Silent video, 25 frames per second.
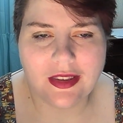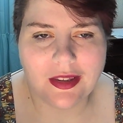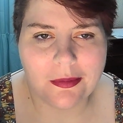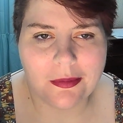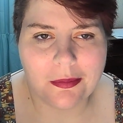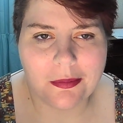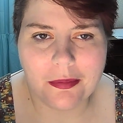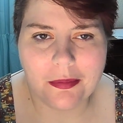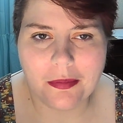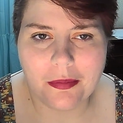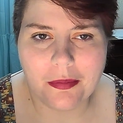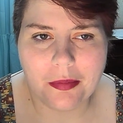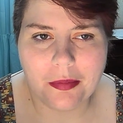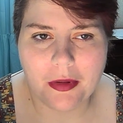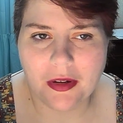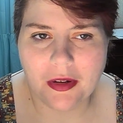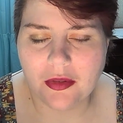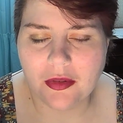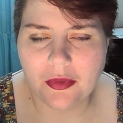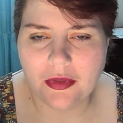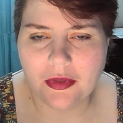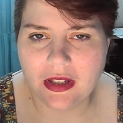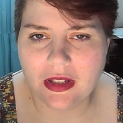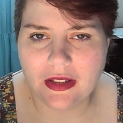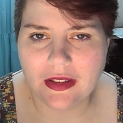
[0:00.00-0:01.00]
The
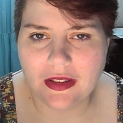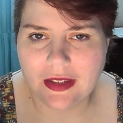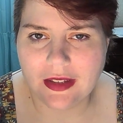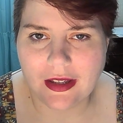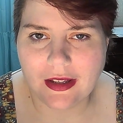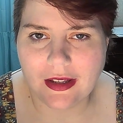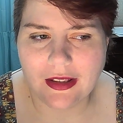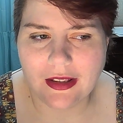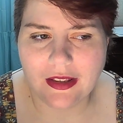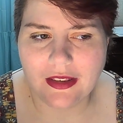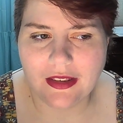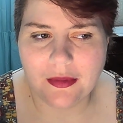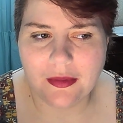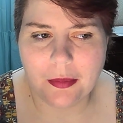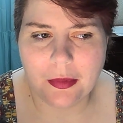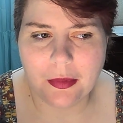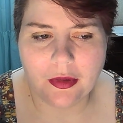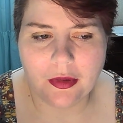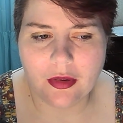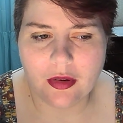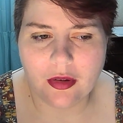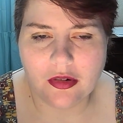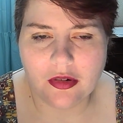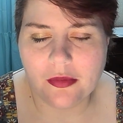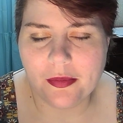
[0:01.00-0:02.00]
book was on sale at the
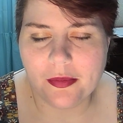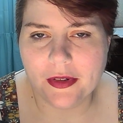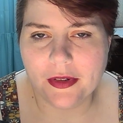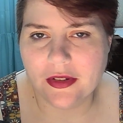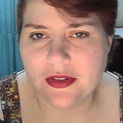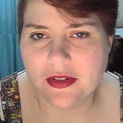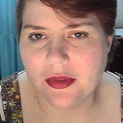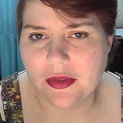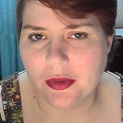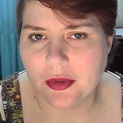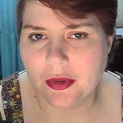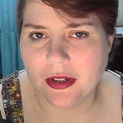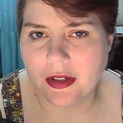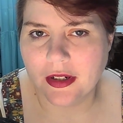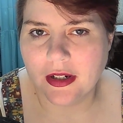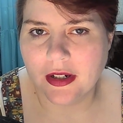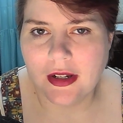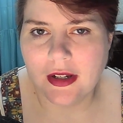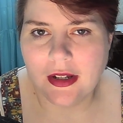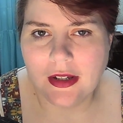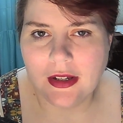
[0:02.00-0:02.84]
local bookstore.